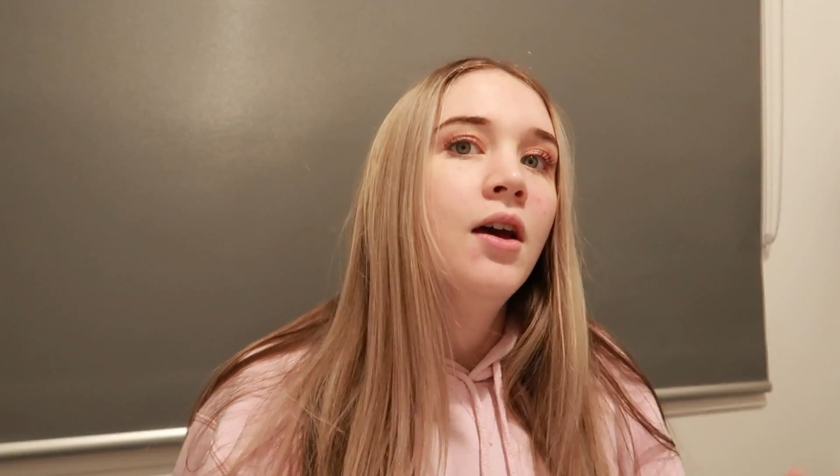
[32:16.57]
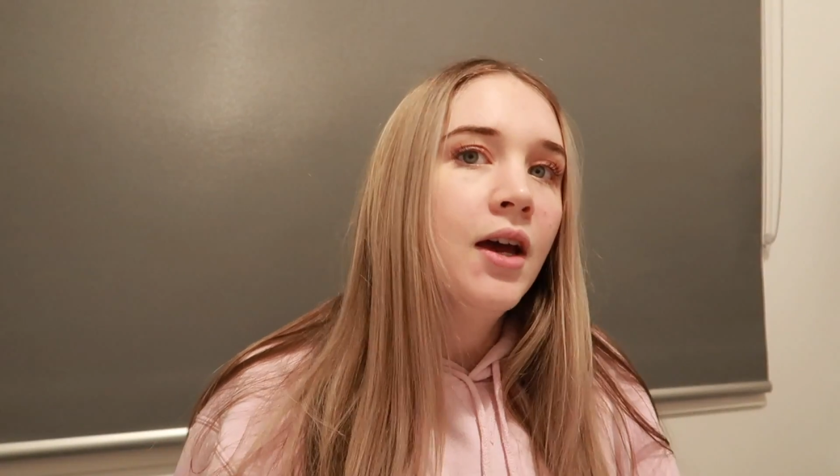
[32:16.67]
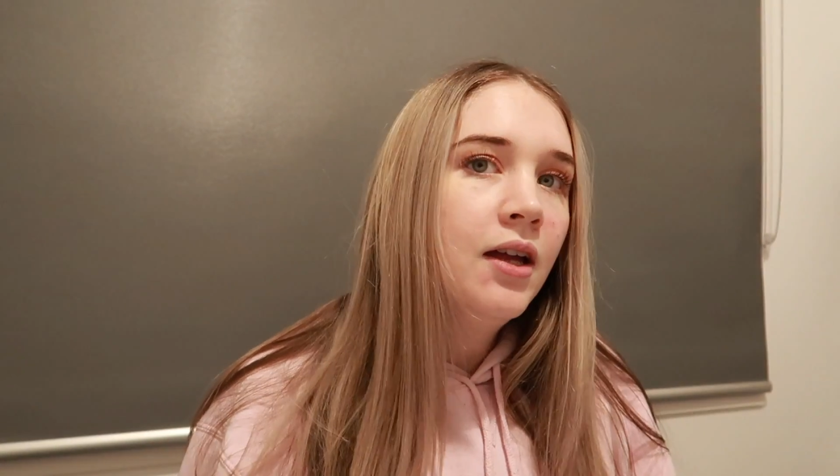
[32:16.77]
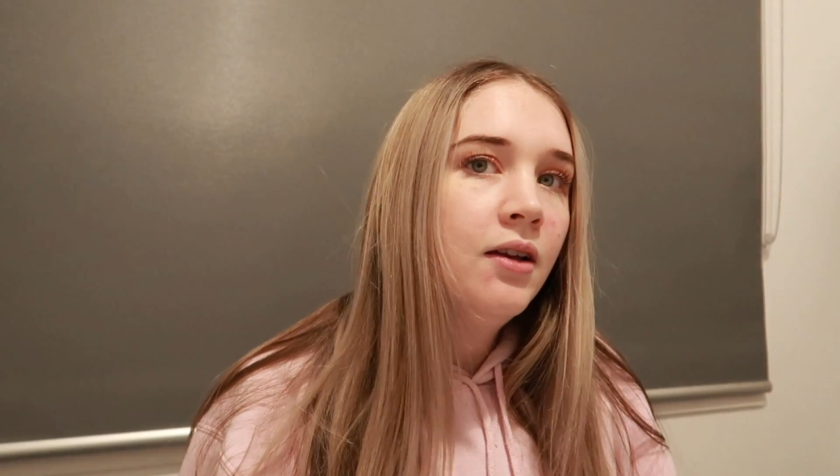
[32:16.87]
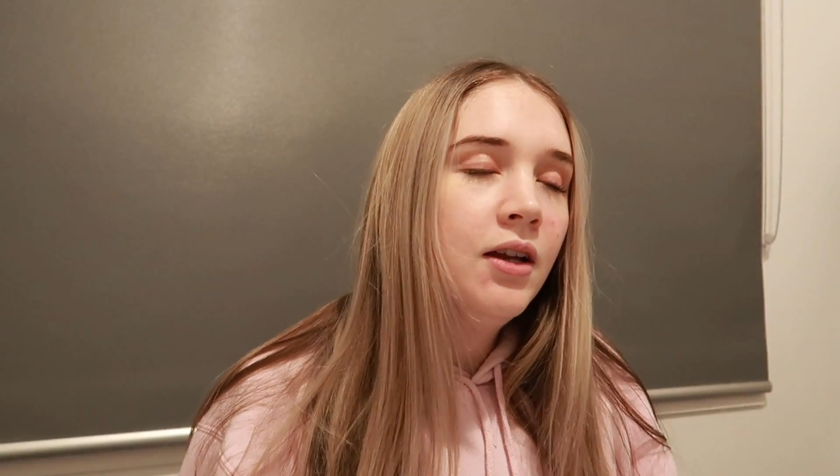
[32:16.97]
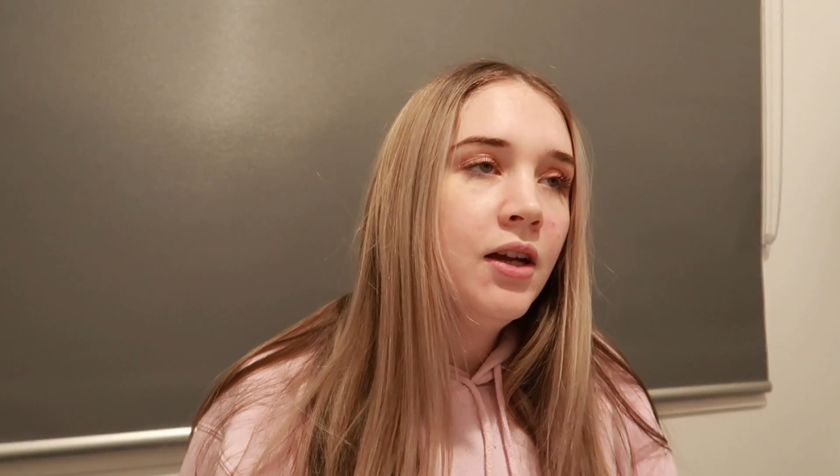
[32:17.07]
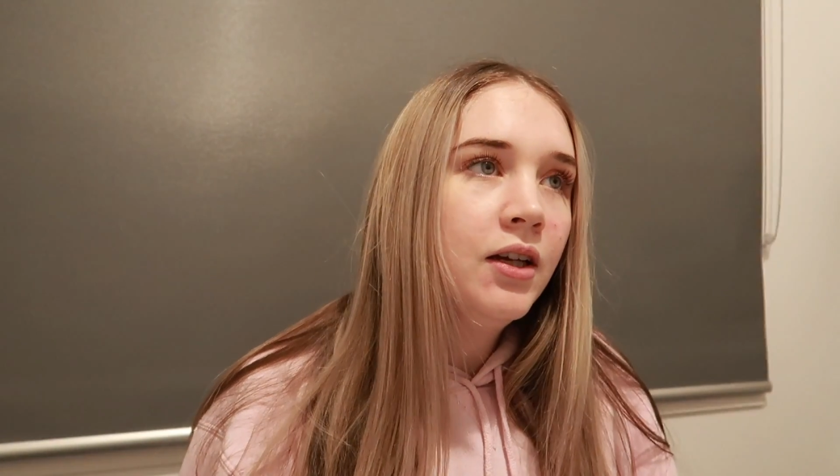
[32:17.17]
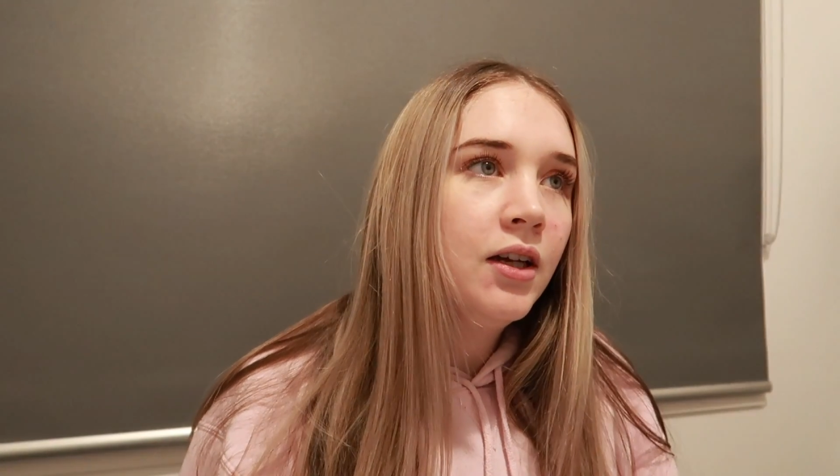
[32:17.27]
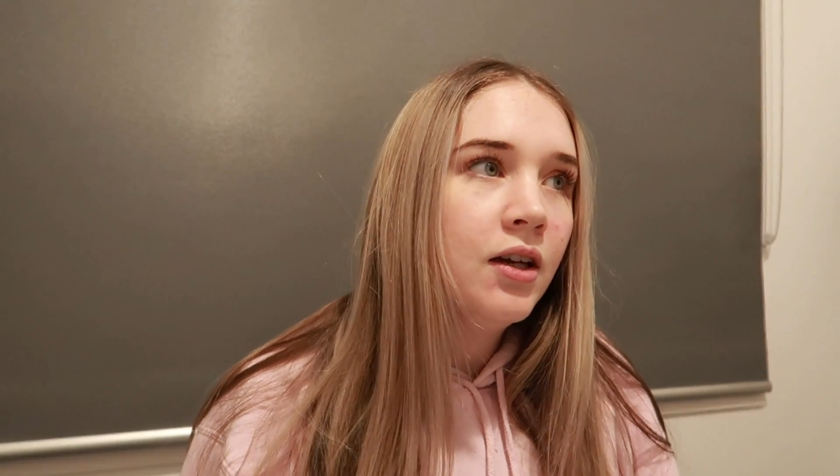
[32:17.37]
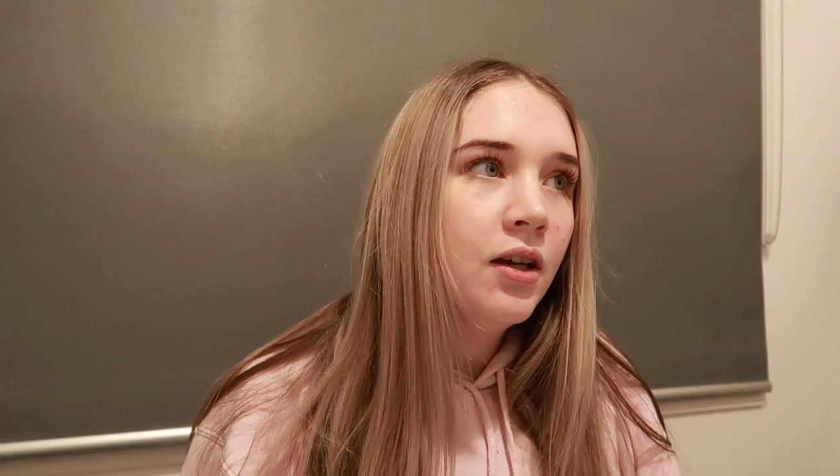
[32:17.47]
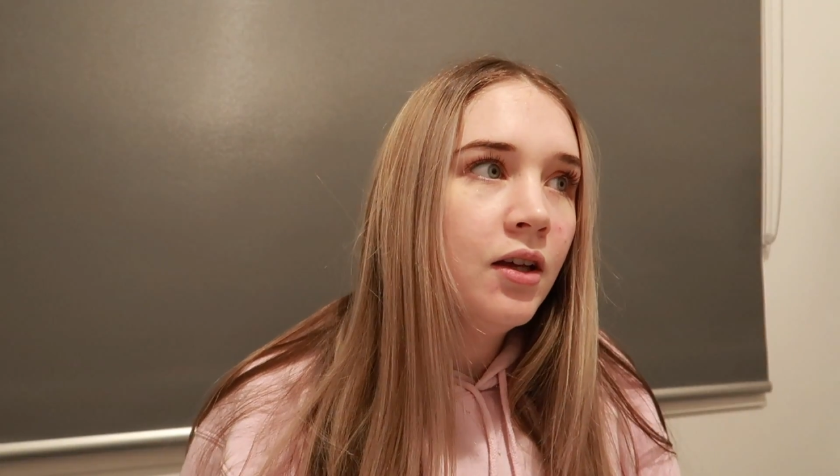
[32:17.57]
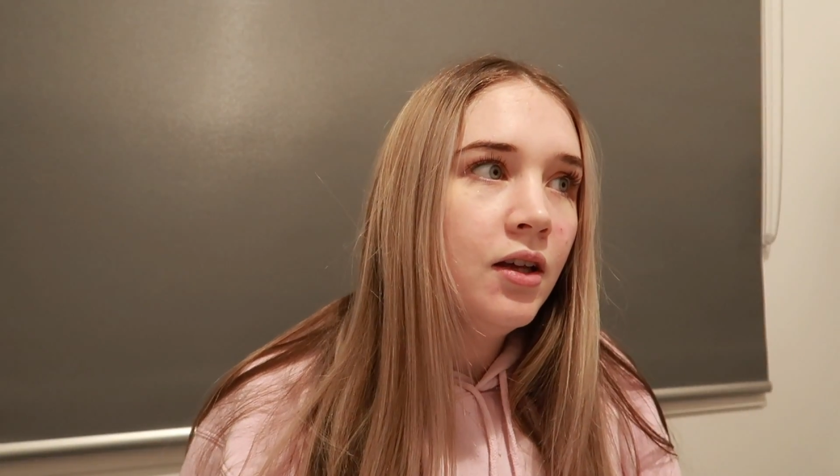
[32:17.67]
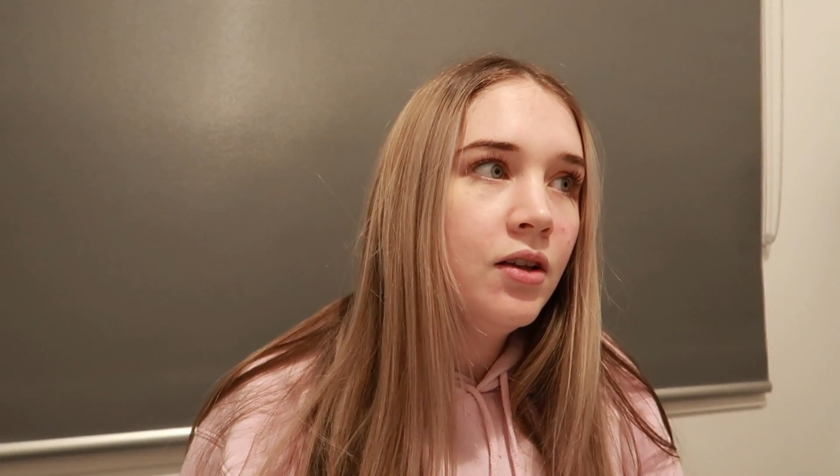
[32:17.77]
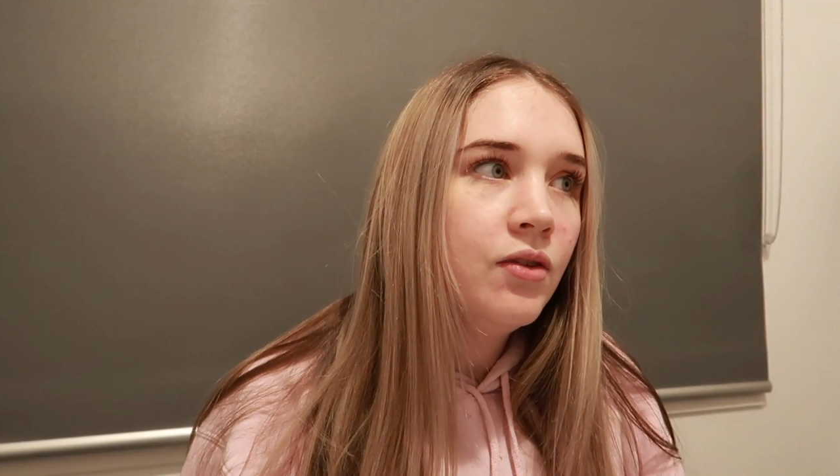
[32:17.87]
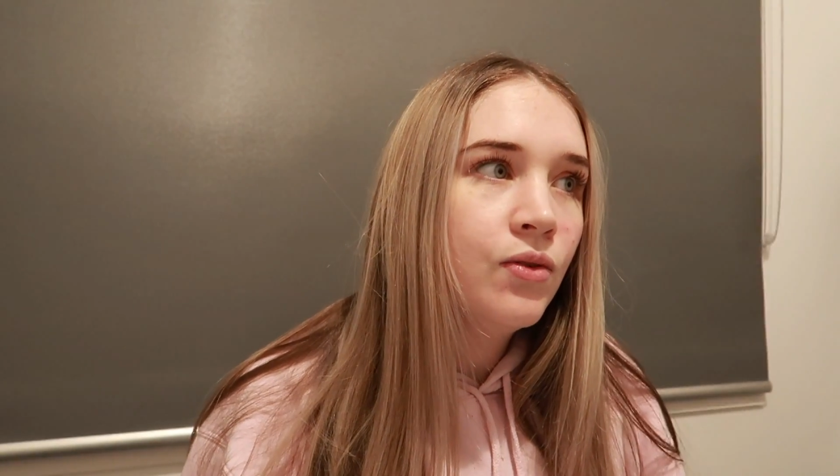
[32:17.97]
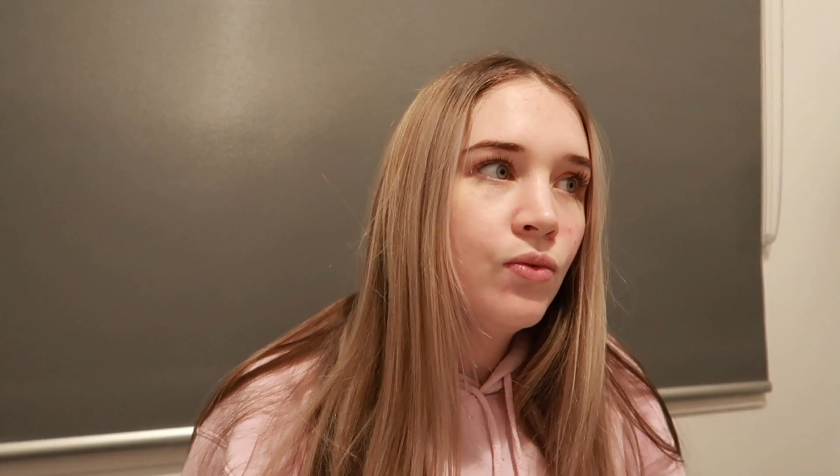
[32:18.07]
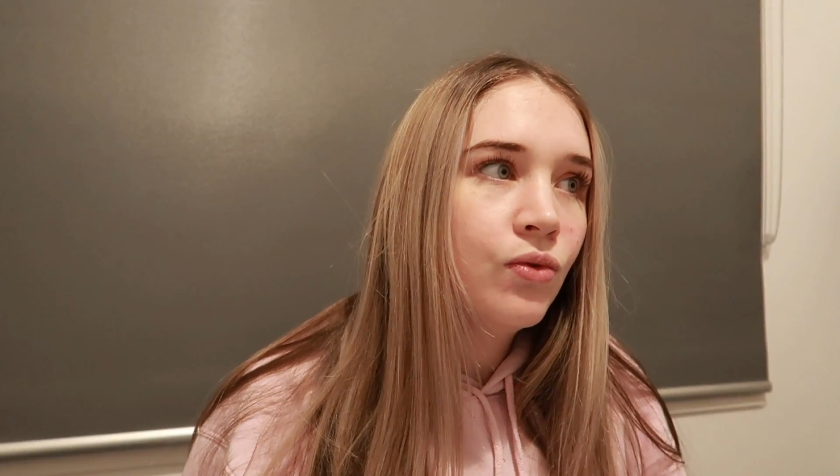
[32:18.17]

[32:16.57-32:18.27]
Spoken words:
Editing is